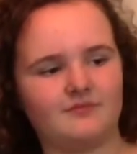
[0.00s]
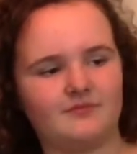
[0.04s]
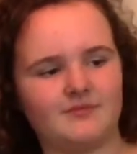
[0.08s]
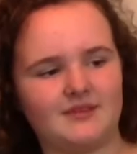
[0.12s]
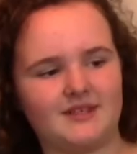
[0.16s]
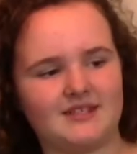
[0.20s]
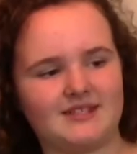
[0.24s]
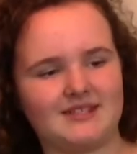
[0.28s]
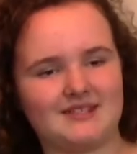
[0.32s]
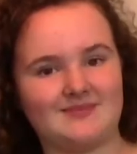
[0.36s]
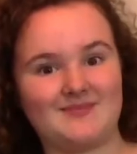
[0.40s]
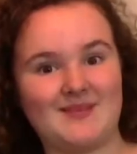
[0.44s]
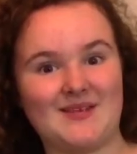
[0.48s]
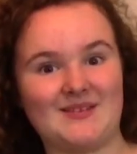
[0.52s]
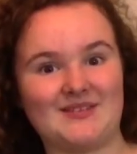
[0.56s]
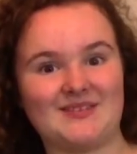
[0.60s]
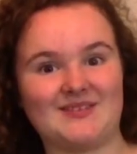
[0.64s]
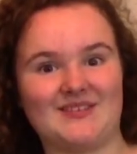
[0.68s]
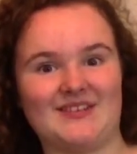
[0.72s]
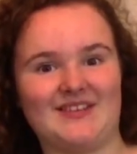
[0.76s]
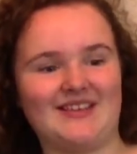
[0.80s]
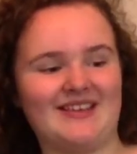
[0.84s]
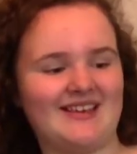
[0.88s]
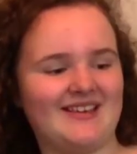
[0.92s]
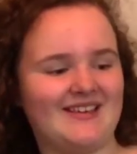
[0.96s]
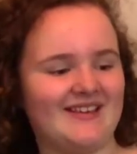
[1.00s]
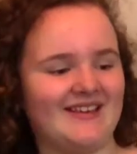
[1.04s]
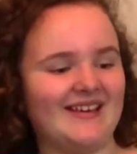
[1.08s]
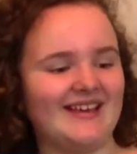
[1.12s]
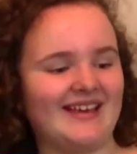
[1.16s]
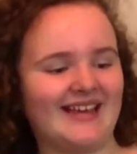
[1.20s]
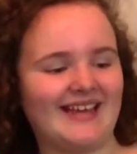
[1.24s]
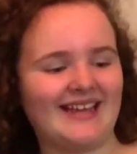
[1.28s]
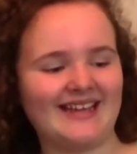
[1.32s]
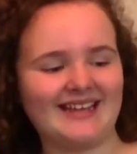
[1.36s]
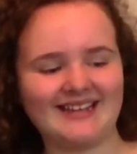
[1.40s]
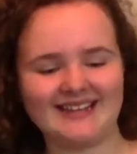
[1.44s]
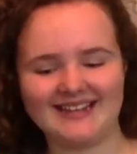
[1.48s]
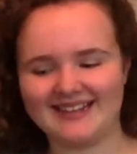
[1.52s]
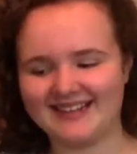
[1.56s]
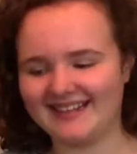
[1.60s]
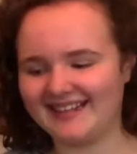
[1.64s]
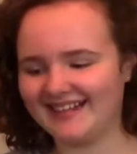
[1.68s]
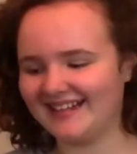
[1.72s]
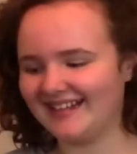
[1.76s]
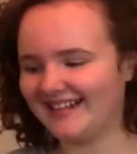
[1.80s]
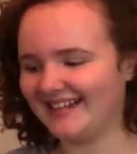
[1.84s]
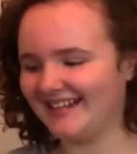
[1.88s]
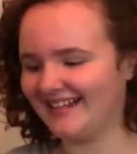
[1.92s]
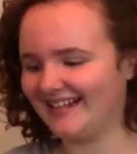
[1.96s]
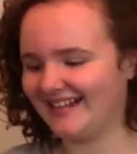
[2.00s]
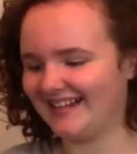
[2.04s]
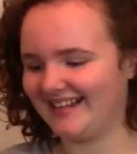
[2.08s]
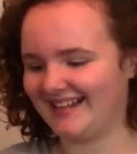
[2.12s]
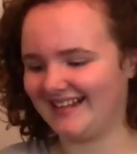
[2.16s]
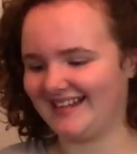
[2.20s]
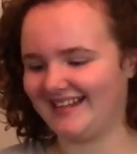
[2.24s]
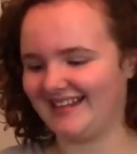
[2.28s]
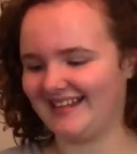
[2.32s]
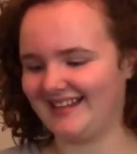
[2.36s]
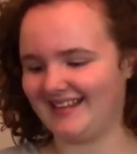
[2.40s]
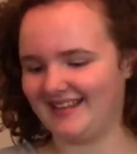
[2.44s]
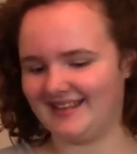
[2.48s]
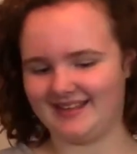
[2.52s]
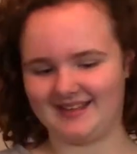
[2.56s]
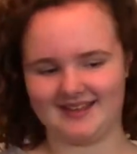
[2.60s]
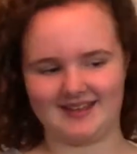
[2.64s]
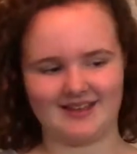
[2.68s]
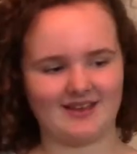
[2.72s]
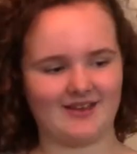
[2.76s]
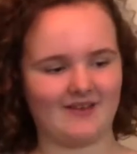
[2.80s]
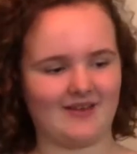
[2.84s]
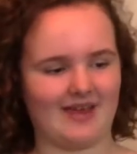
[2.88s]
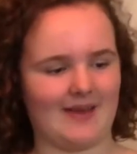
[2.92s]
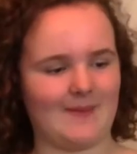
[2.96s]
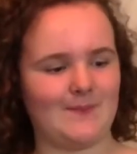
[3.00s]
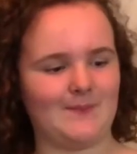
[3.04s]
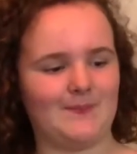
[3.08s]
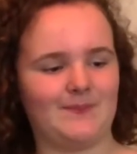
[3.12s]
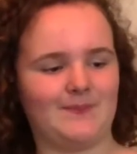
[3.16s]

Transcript: This smells really good. Okay.